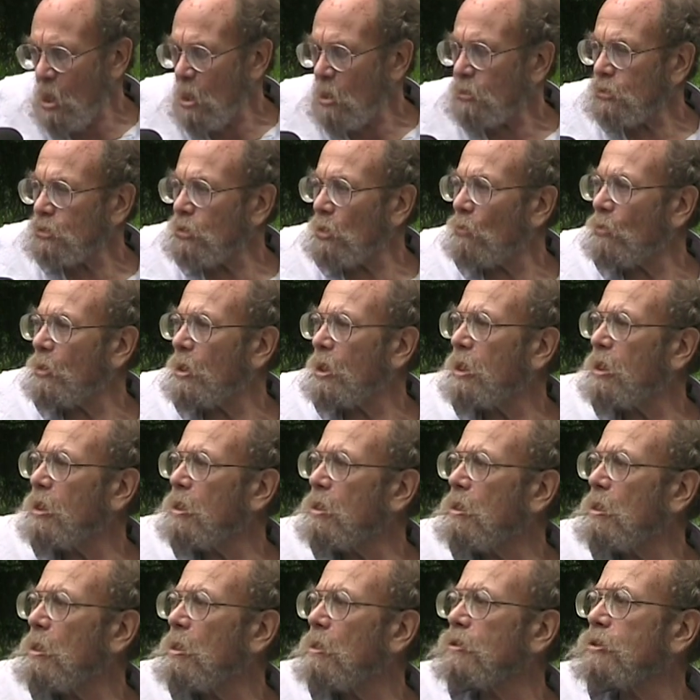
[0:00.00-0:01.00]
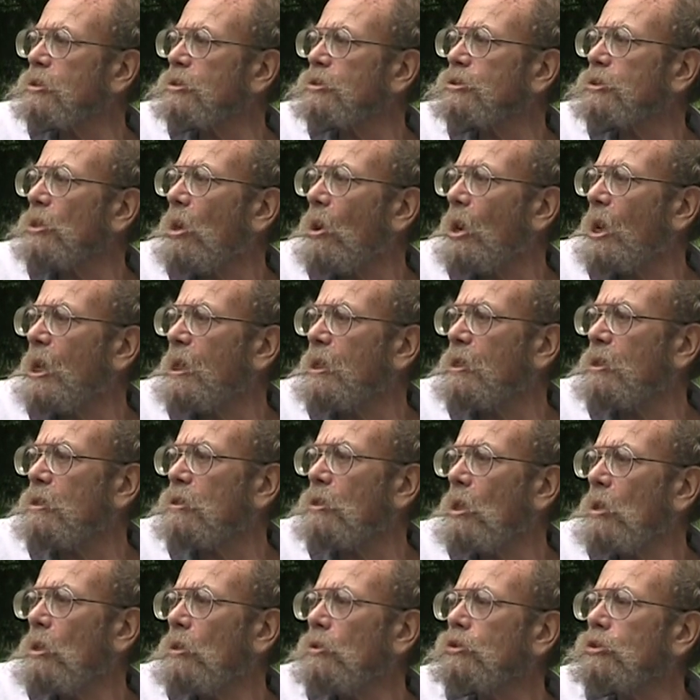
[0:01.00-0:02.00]
So he decided
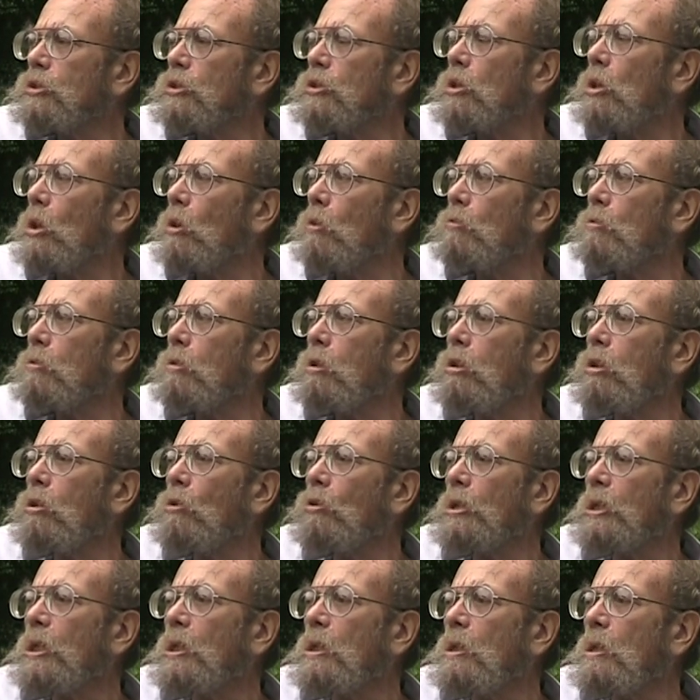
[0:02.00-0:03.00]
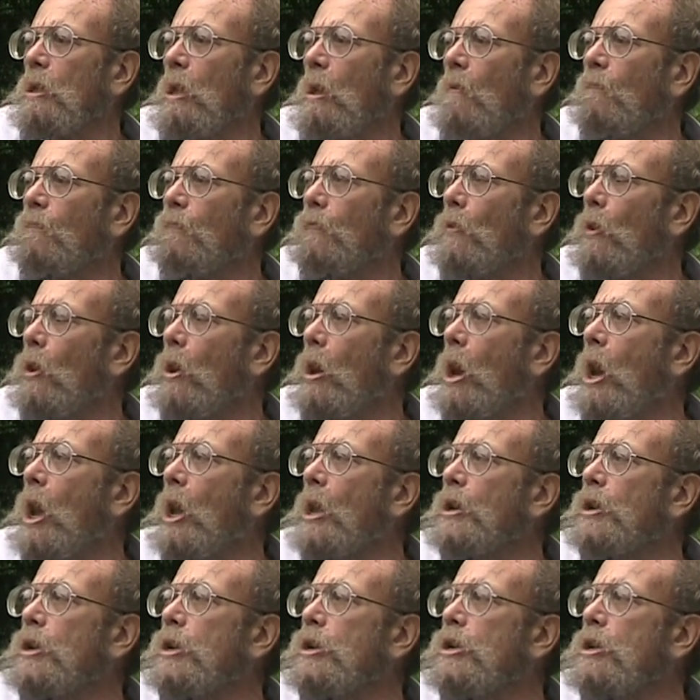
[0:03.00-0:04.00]
to go looking for
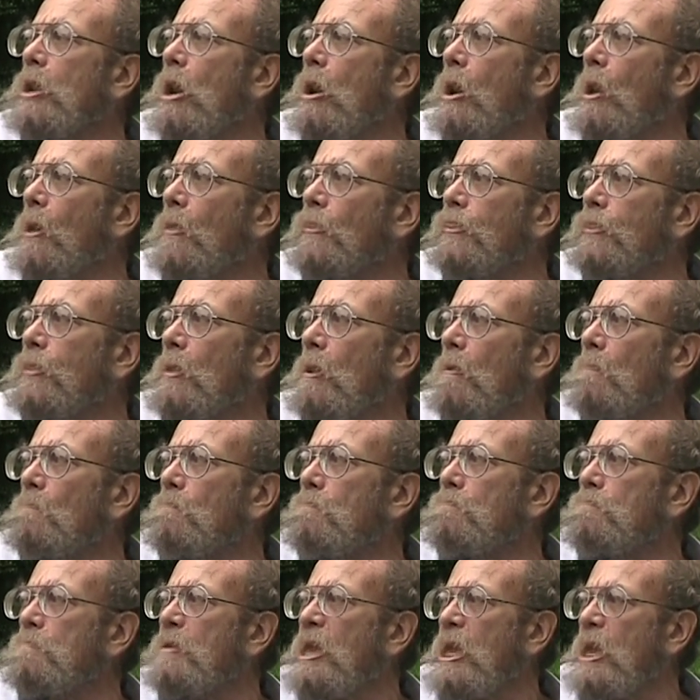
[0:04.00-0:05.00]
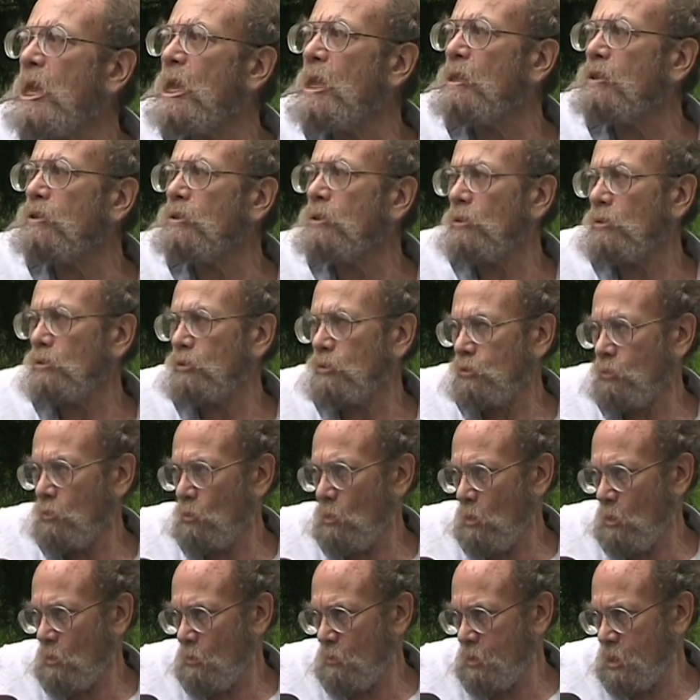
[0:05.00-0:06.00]
another
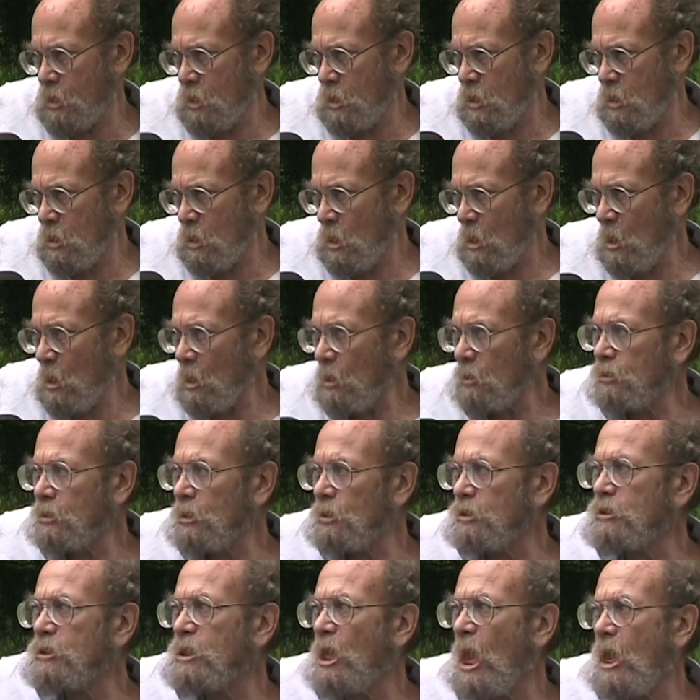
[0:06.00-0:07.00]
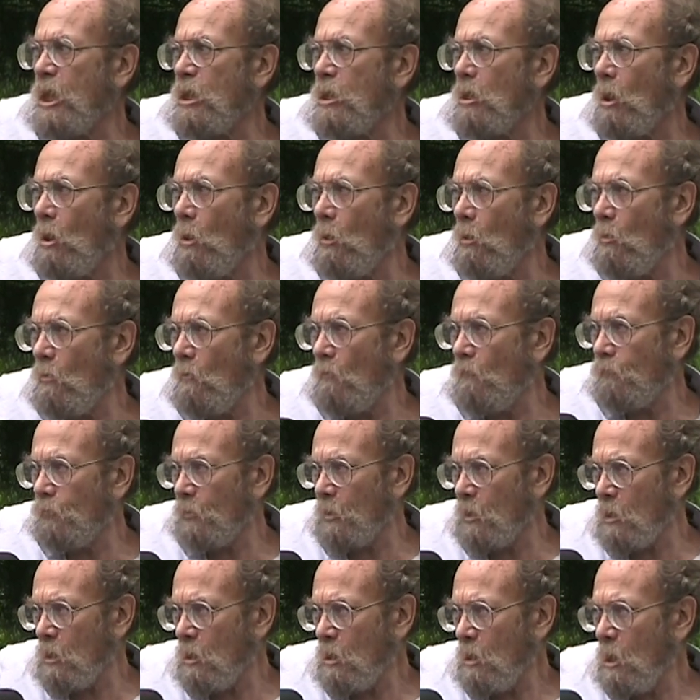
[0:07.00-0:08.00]
mandatory to take
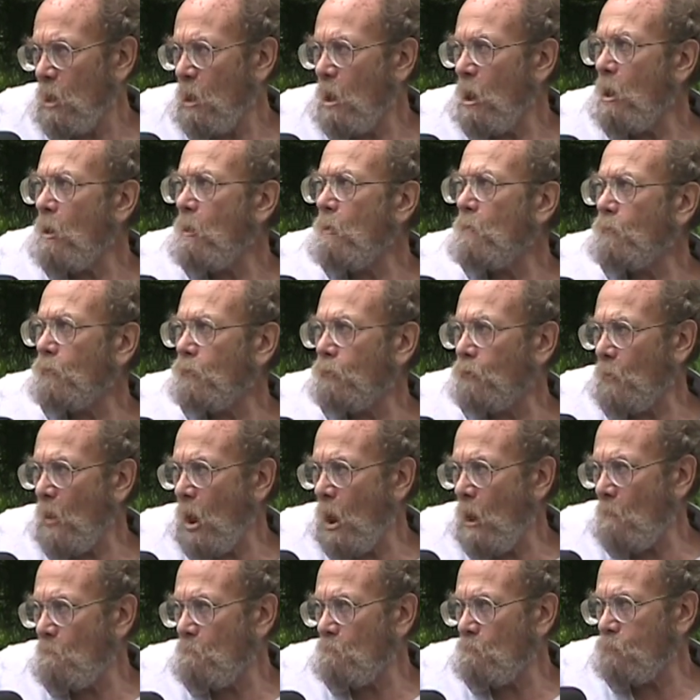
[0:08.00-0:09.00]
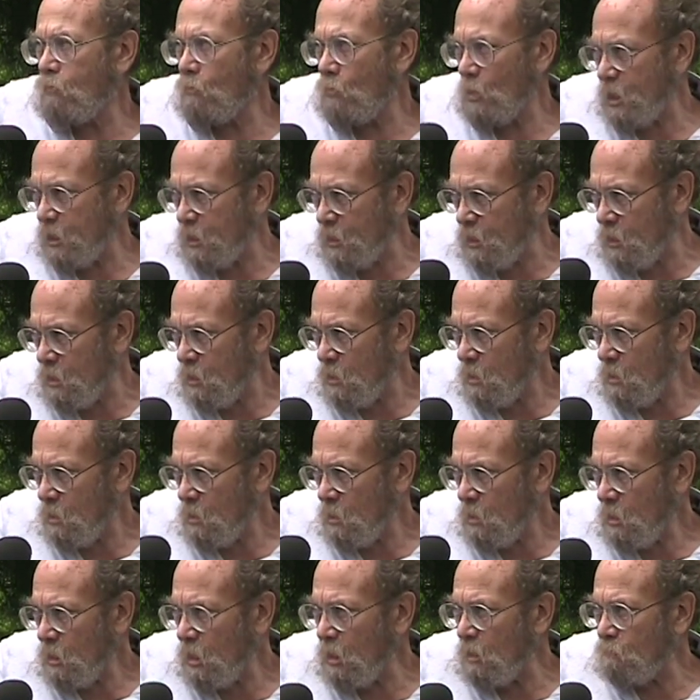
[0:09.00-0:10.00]
over from Britain
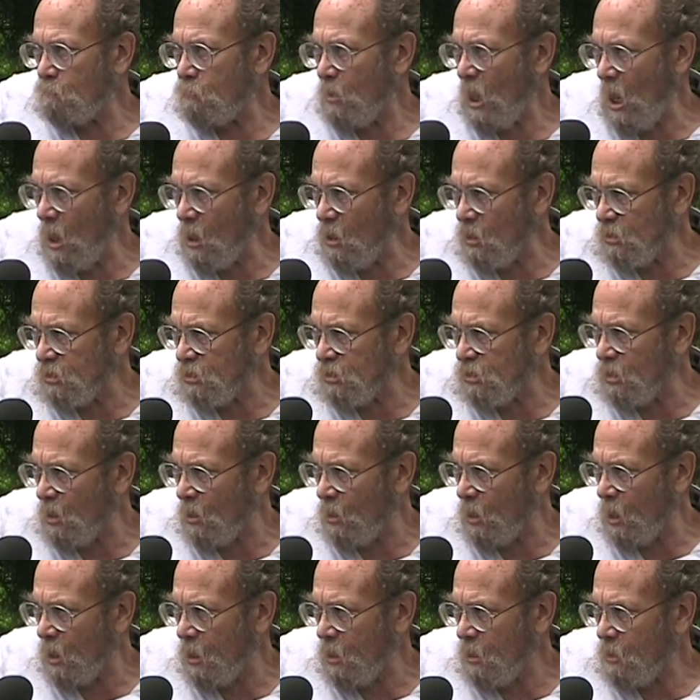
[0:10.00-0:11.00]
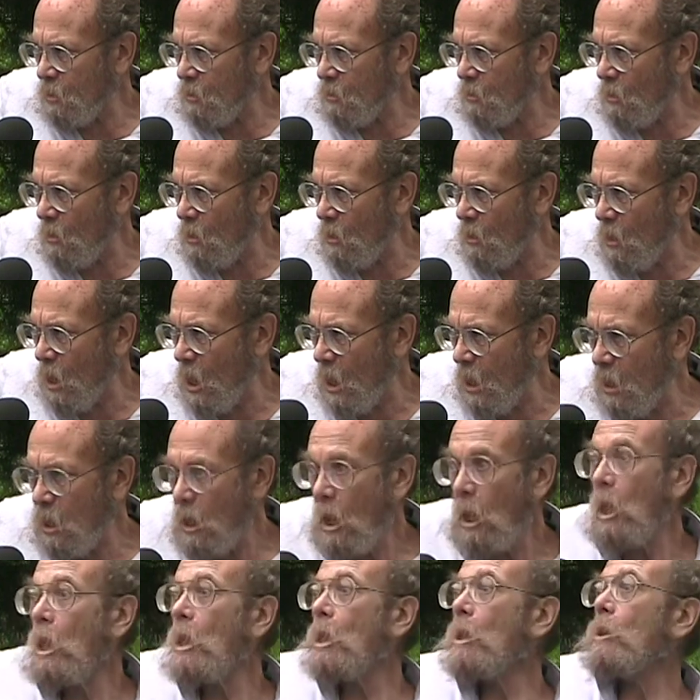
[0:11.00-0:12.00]
in Palestine, all right?
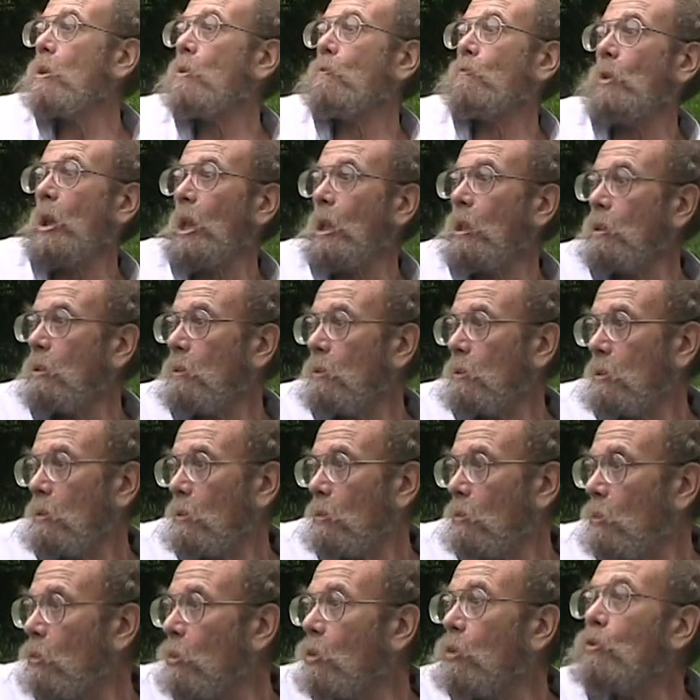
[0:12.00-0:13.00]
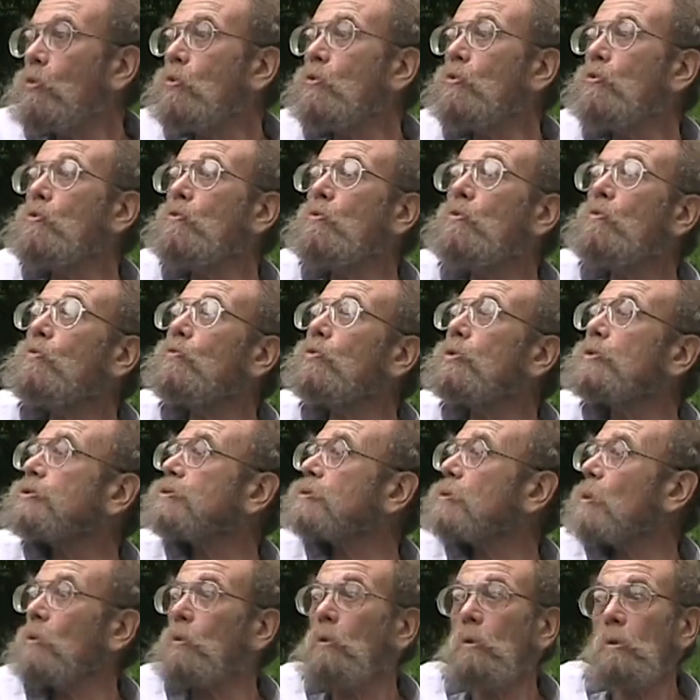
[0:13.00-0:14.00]
Well, who
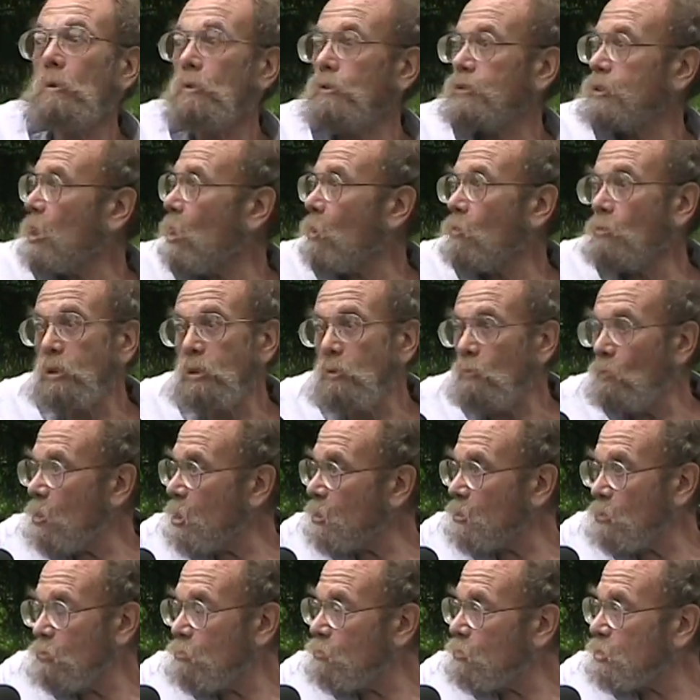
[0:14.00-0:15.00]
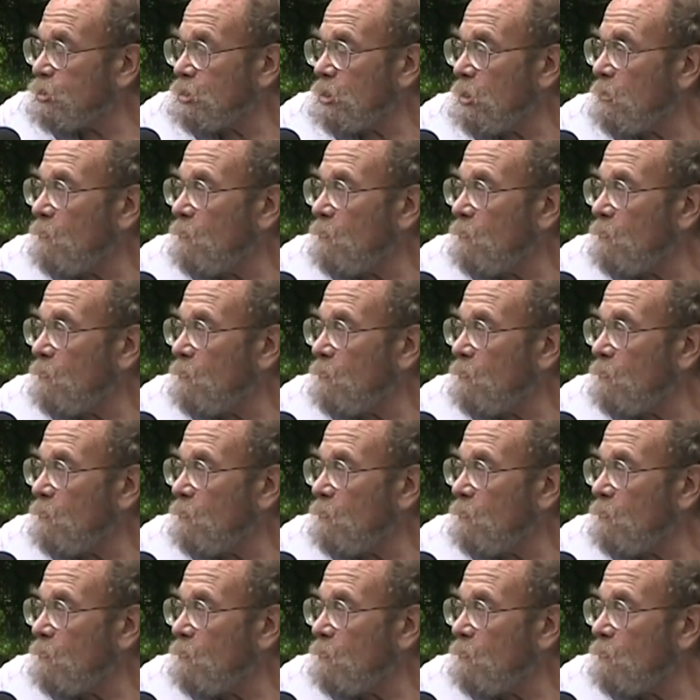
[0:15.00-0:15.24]
was the only one who